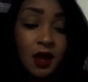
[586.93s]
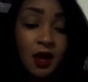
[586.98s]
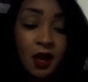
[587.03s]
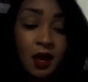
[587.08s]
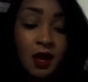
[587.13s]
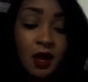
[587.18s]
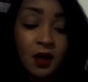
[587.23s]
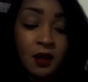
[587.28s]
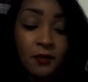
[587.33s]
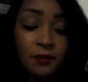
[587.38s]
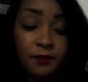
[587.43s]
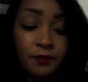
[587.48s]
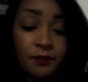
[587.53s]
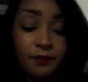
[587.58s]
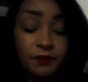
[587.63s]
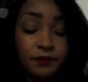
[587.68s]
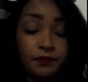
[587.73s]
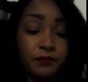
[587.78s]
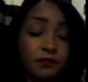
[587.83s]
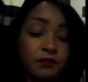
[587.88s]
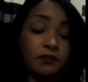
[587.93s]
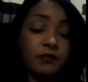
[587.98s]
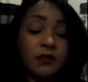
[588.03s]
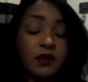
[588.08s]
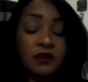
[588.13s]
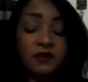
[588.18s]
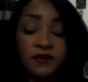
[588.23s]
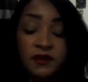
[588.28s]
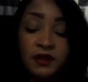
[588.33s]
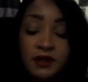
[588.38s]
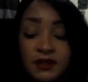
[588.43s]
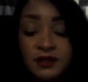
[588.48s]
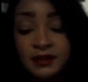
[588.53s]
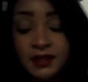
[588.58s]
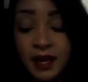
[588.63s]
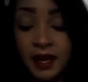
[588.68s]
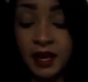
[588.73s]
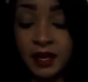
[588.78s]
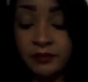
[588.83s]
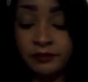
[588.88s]
Um, the
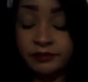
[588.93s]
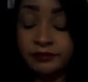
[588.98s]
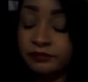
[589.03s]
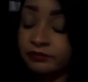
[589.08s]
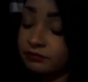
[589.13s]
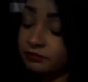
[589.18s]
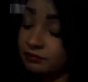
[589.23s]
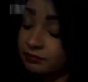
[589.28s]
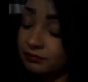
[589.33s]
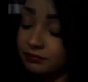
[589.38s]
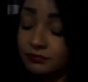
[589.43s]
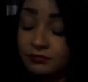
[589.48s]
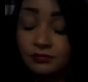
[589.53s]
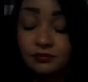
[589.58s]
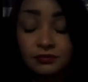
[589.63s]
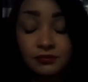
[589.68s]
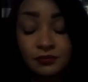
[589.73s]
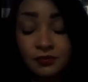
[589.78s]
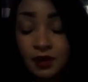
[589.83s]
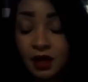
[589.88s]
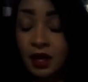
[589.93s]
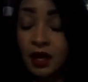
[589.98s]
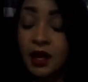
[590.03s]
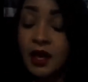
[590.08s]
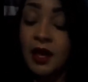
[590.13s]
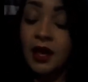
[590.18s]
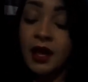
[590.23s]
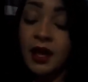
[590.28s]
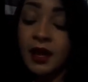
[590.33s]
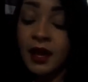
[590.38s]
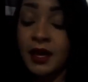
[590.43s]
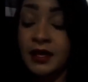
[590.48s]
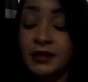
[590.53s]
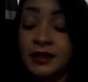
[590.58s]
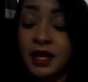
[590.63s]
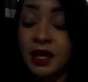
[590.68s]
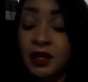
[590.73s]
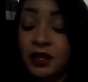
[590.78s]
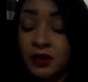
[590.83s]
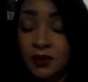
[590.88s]
first day, I
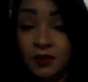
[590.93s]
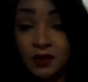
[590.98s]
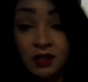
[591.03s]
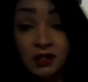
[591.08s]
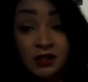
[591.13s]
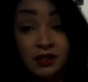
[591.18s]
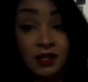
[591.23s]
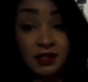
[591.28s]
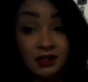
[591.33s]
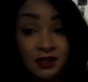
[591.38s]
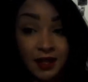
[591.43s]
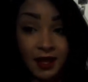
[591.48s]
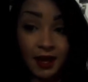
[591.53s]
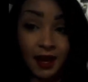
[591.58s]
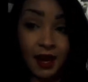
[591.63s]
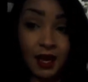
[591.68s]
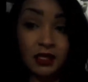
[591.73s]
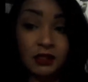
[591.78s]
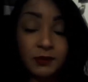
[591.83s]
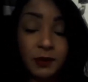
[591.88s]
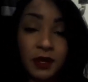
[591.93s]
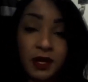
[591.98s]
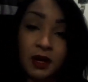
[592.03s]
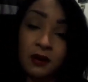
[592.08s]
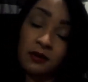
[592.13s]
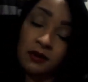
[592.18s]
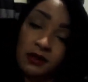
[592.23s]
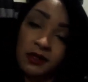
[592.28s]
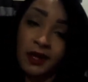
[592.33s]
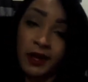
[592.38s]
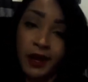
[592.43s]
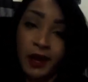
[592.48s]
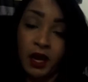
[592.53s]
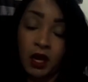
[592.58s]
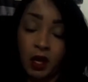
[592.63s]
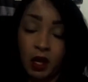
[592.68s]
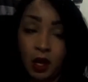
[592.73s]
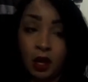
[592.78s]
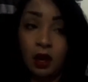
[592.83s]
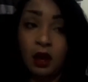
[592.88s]
gotta tell you, just because of that gas pain, I was
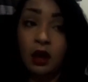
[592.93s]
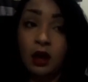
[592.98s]
like,